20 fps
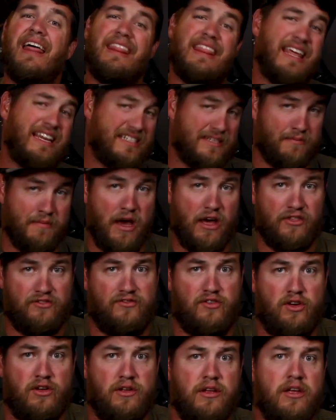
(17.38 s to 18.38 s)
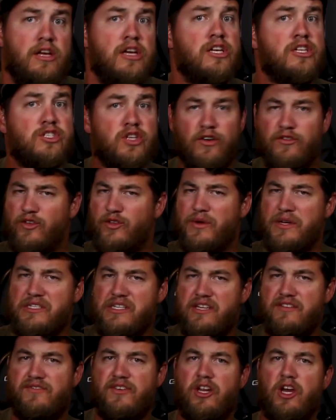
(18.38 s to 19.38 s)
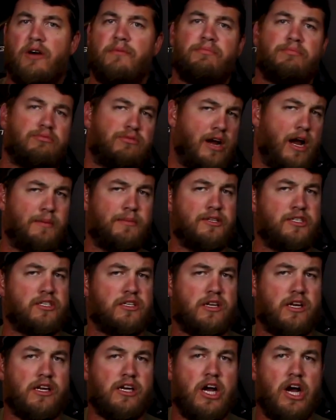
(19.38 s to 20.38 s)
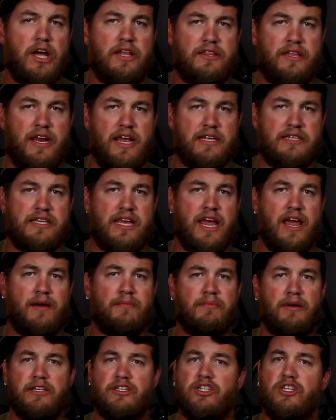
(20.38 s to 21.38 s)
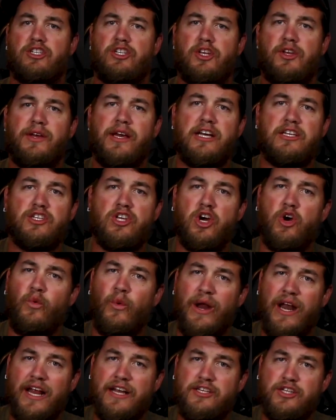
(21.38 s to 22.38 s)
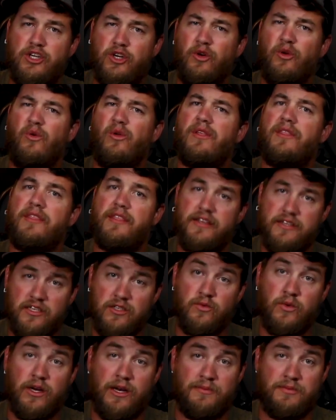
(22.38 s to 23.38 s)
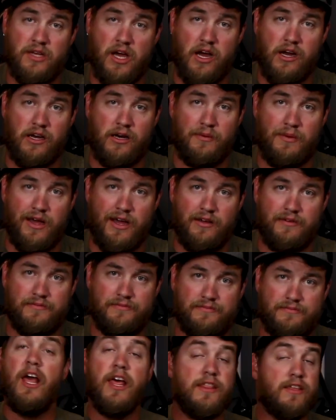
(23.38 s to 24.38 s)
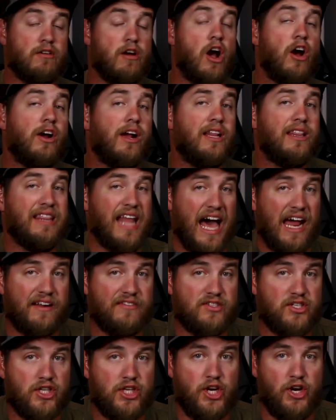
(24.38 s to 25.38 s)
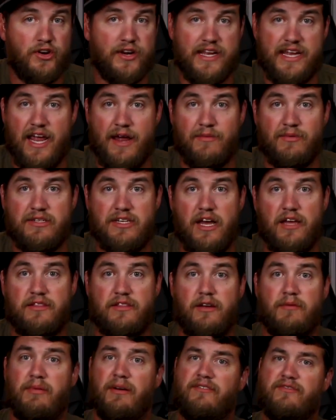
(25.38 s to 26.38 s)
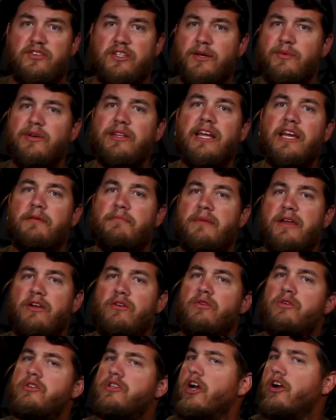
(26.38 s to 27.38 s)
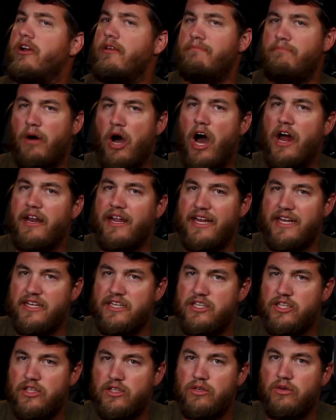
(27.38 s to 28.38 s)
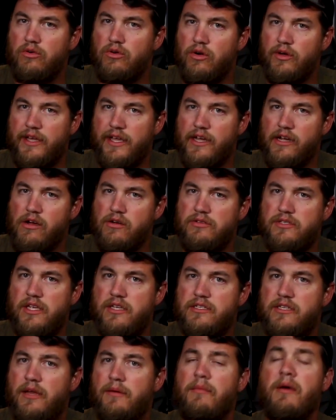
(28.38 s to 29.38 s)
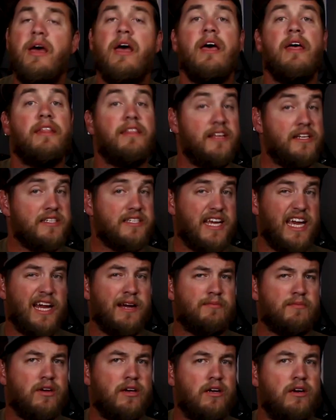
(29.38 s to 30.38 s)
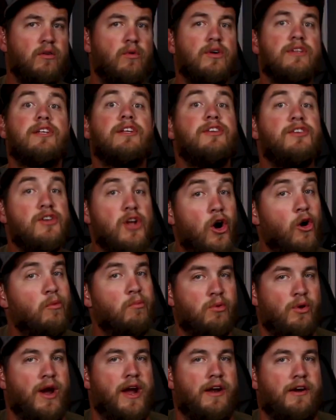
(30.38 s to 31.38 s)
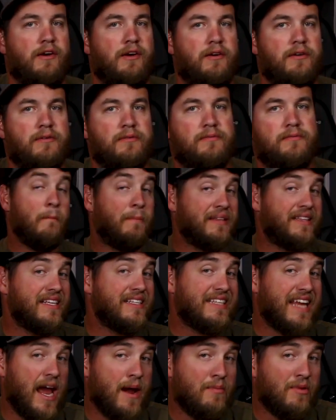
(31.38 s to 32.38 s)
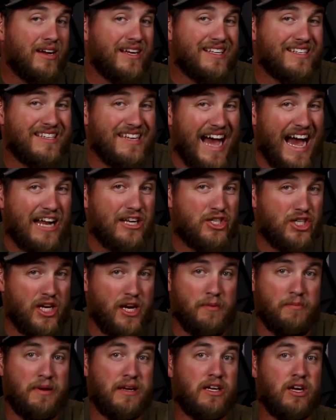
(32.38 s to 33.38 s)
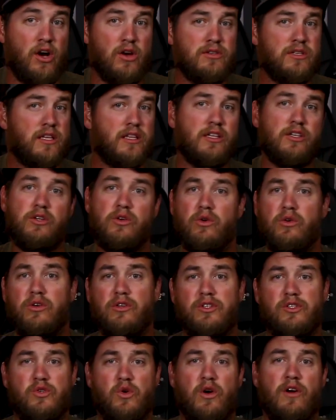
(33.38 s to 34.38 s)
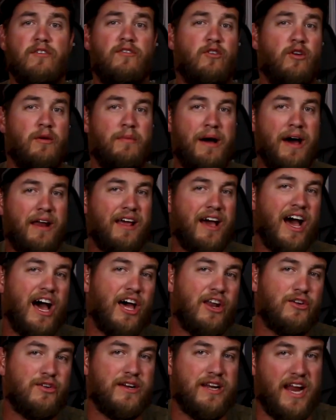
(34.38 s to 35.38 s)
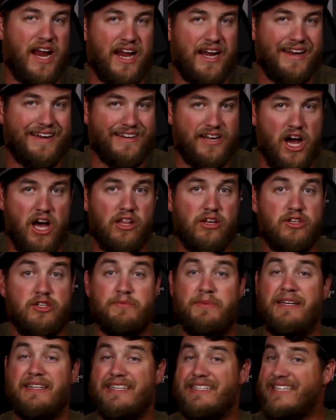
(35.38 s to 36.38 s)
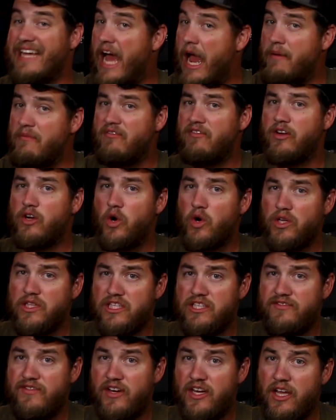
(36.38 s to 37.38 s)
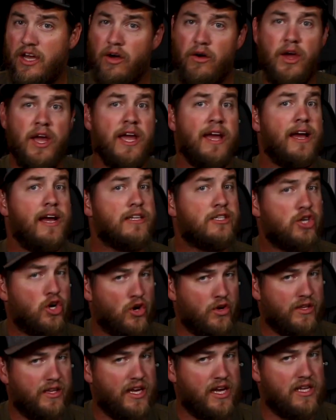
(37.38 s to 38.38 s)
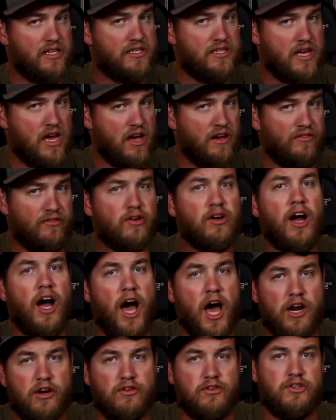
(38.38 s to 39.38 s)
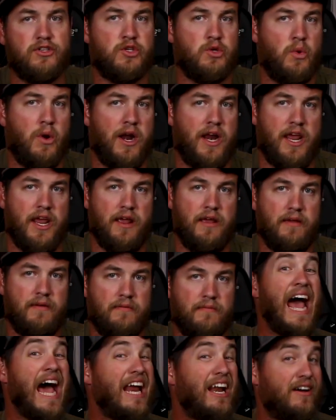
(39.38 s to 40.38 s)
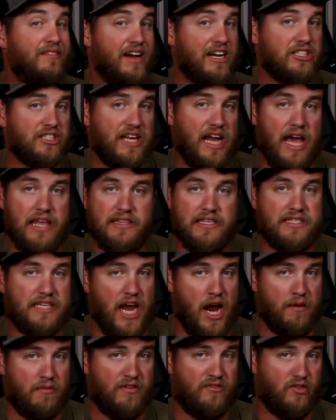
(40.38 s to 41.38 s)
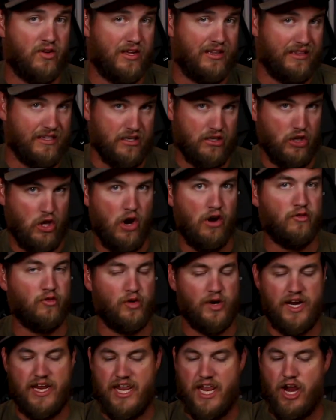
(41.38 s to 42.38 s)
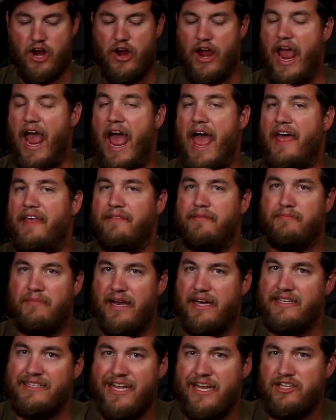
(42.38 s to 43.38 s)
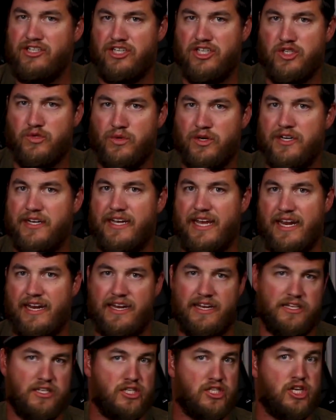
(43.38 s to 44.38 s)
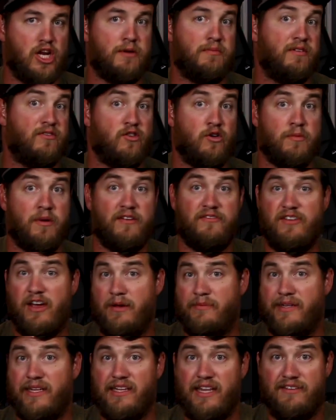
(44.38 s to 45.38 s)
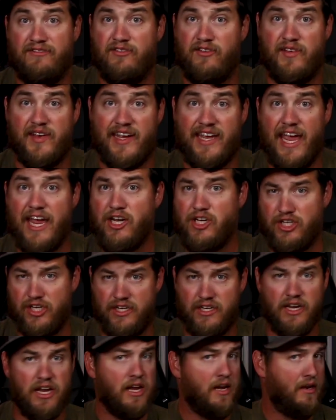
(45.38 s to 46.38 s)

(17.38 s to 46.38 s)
that is a mouthful. So for the rest of this video, probably just going to call it the Nest Cam, but just so you guys know when I do, this is what I'm talking about. There are a lot of security cameras out there, but for someone like me who's already bought into the Google ecosystem, this camera was a no-brainer. But this camera is not cheap. It goes on the Google store for about $180, but at the time of recording this video, it's currently on sale for $120. Now I've actually had this camera for a little over a year, and my intentions were to get it installed before my family left for vacation.